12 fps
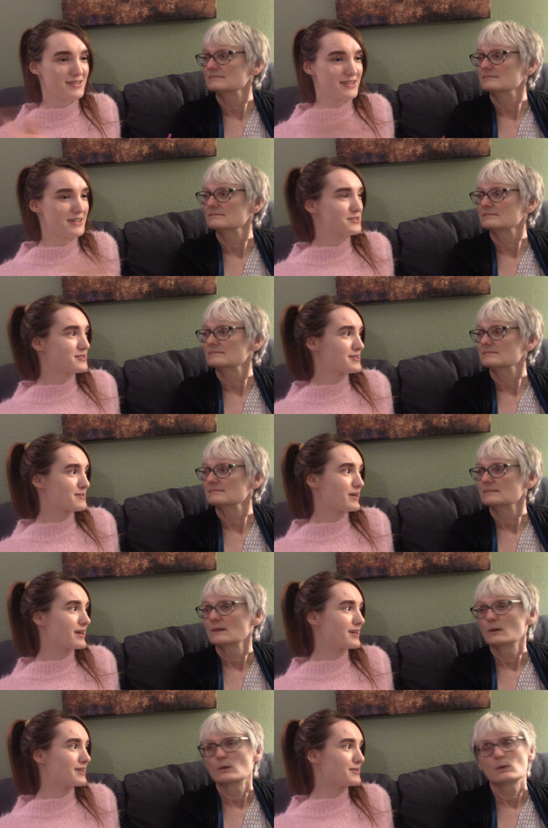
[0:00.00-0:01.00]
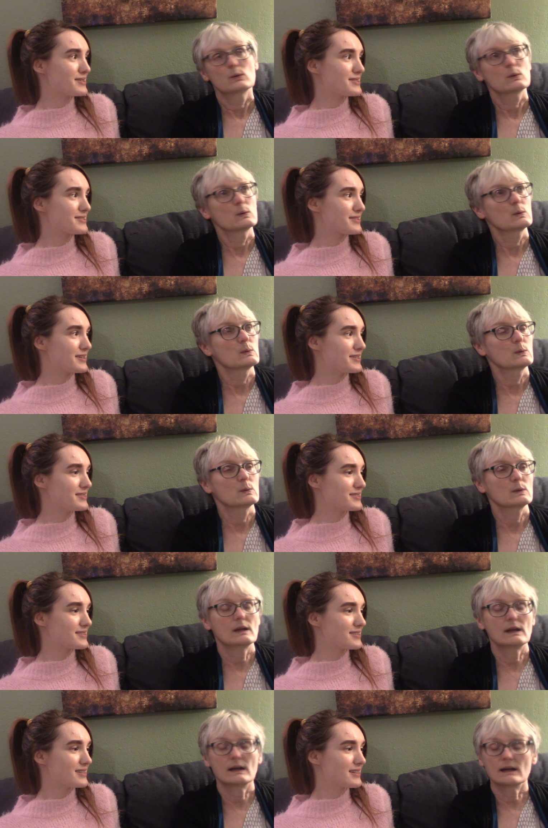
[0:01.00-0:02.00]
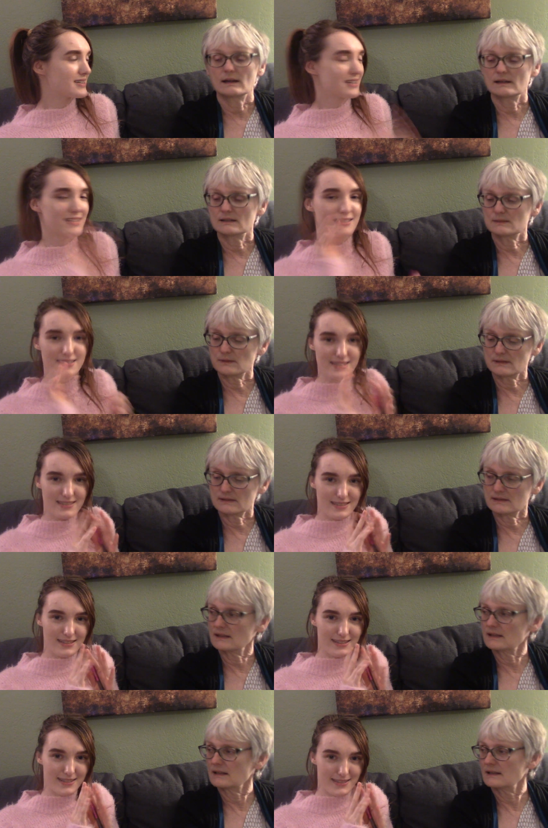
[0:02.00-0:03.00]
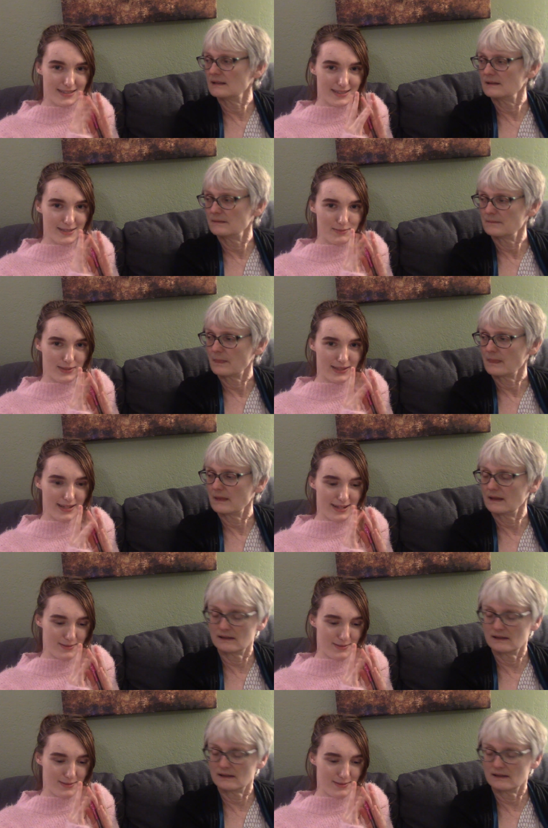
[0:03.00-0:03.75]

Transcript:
Speaker 1: dangerous men in Westeros.
Speaker 2: Yeah, he's pretty sneaky planning.